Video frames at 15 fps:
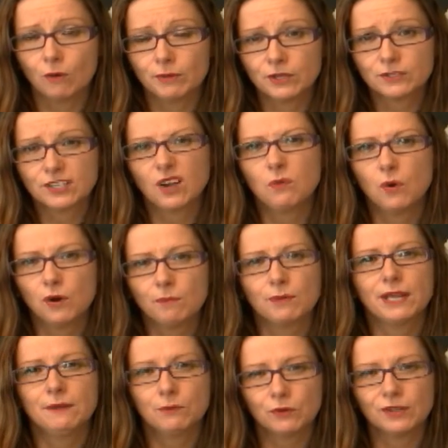because I want
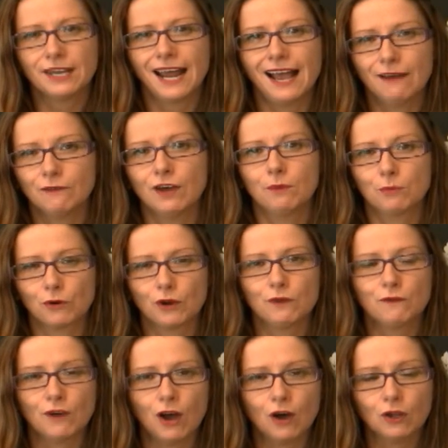people that have a
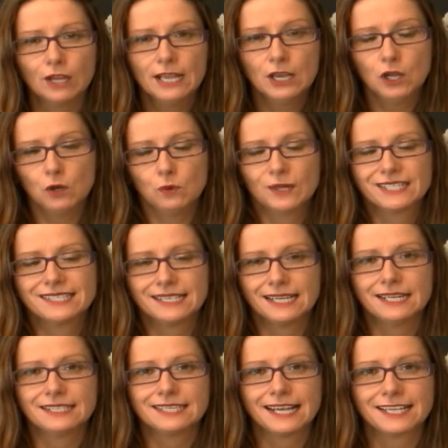profile who are
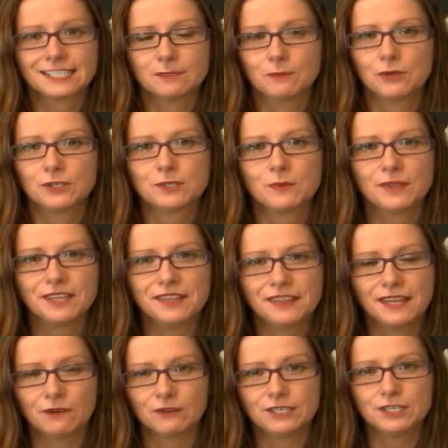seen as experts within
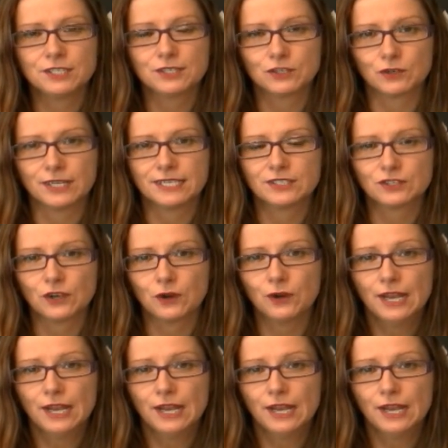their industry. So